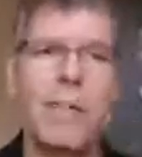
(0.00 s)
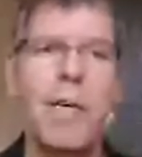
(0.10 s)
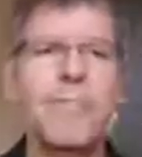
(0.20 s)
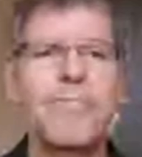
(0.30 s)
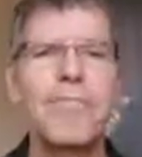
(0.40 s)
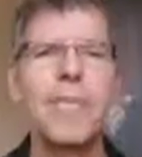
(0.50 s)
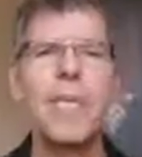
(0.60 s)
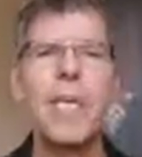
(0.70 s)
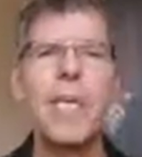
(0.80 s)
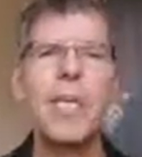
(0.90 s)
But
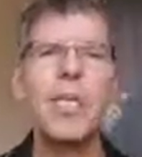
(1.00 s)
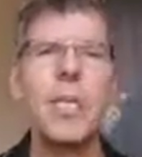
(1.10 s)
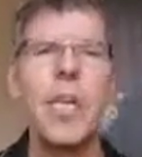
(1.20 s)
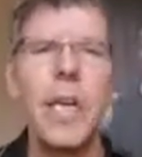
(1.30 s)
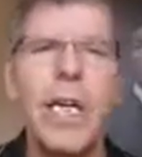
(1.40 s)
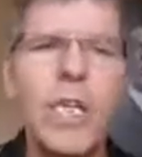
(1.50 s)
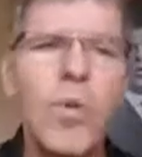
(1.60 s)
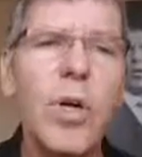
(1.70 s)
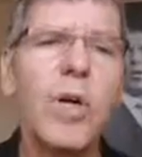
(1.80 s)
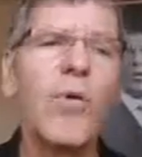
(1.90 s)
it is
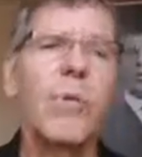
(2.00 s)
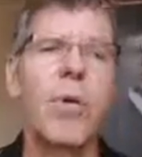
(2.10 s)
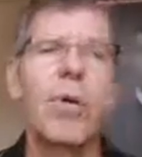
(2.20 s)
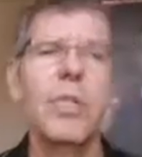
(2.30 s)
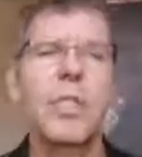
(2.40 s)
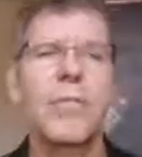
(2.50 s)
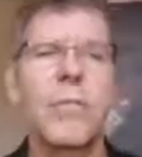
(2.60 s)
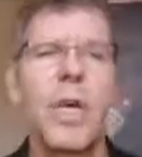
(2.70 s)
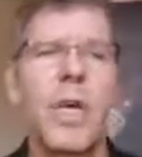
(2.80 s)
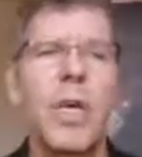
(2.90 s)
wonderful because
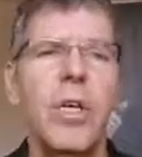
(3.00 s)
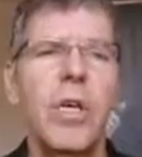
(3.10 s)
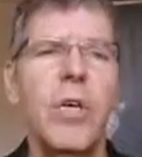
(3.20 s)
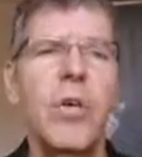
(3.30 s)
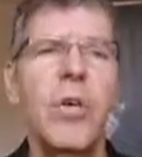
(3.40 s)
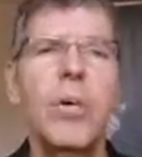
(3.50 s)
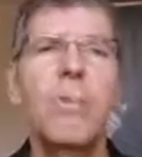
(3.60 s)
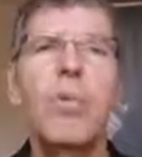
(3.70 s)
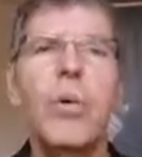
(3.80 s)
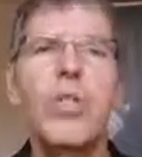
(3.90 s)
you
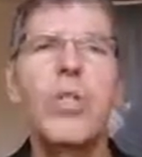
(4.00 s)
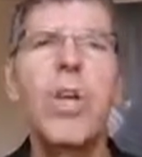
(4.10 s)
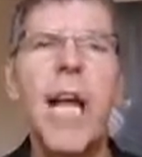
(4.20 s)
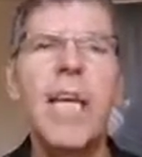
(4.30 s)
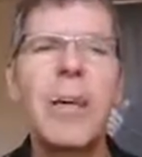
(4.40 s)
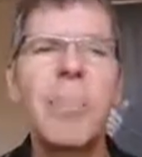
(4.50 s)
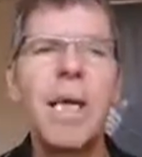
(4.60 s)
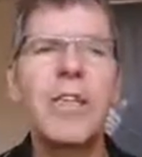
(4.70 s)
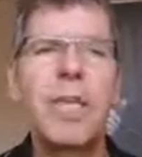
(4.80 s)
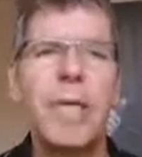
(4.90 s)
can boost your
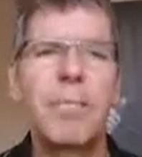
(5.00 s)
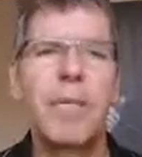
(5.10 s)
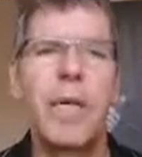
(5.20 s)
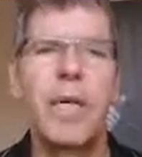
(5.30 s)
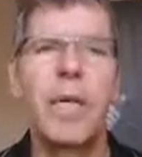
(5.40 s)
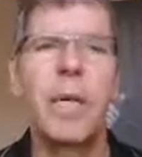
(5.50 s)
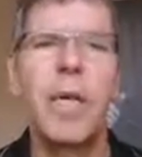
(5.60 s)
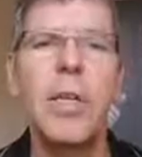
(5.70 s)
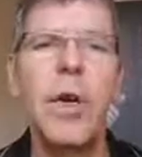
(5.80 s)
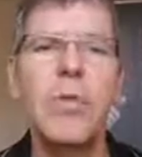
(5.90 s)
likability
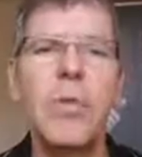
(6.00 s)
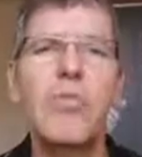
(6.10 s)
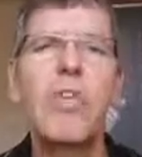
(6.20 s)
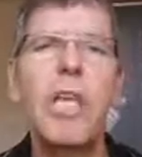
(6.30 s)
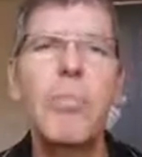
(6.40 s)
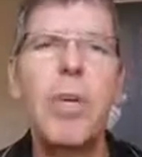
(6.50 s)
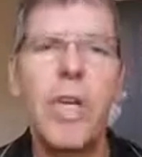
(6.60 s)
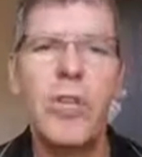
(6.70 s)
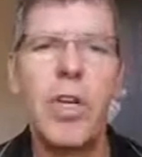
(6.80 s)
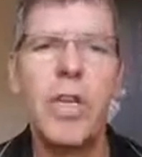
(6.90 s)
and also deepen
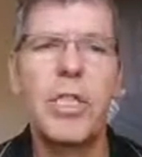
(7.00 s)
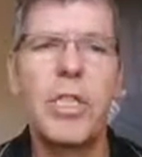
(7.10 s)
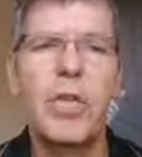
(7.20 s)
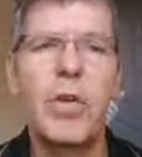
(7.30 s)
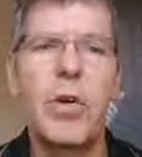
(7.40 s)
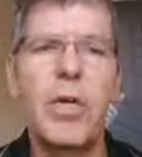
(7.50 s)
interactions.